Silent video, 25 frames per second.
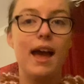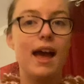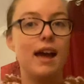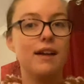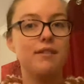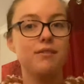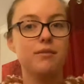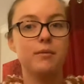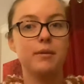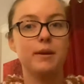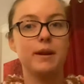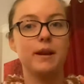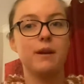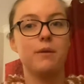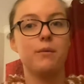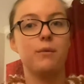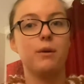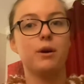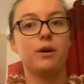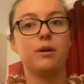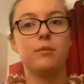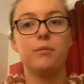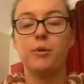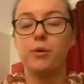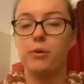Everybody, and
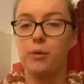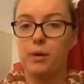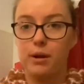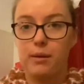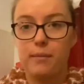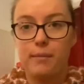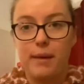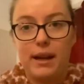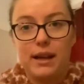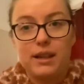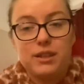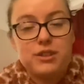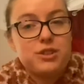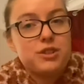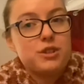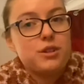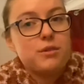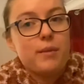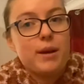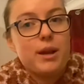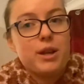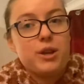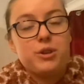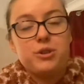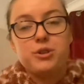welcome back to
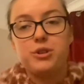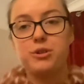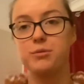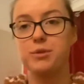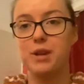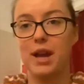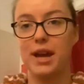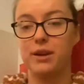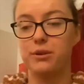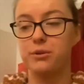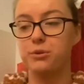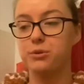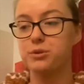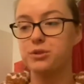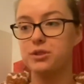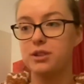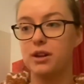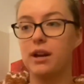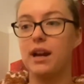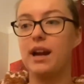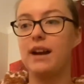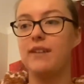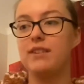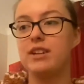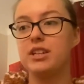my YouTube channel. So
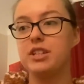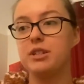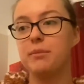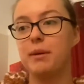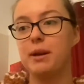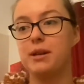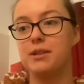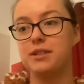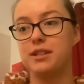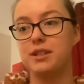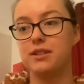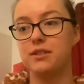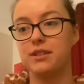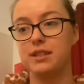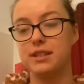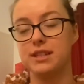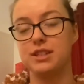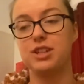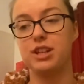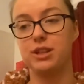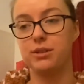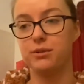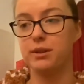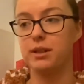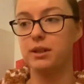I haven't actually posted on this
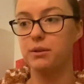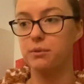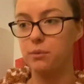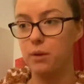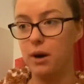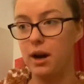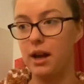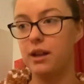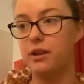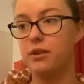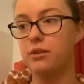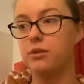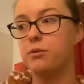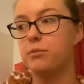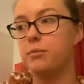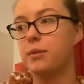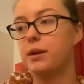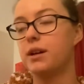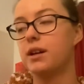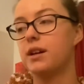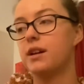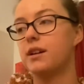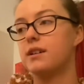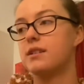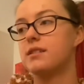channel in a while
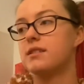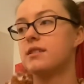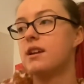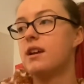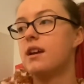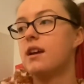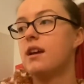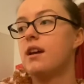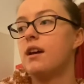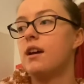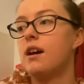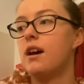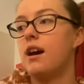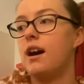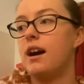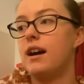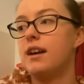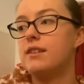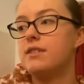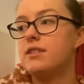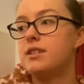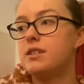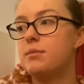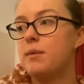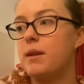because
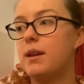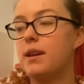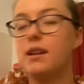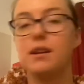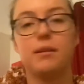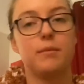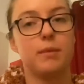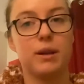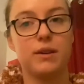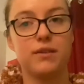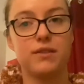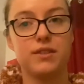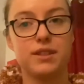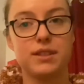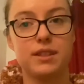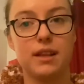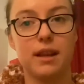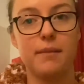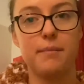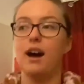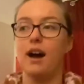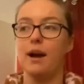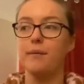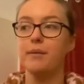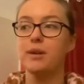I've just been in a bit of a
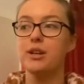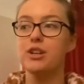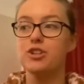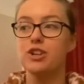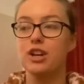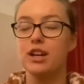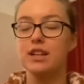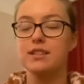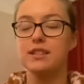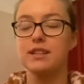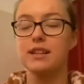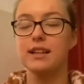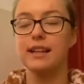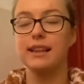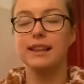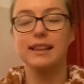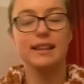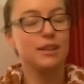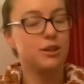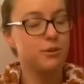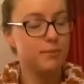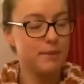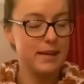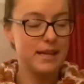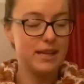slump. I'm gonna try something a
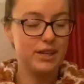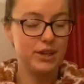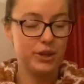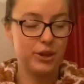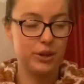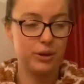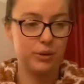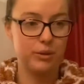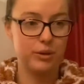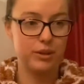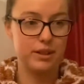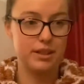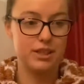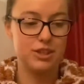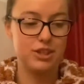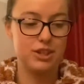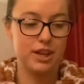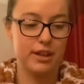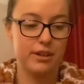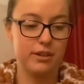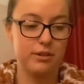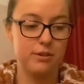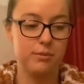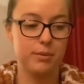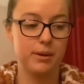little bit new on this
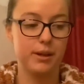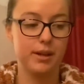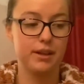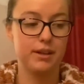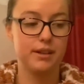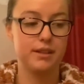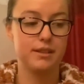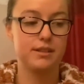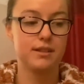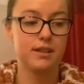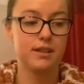channel because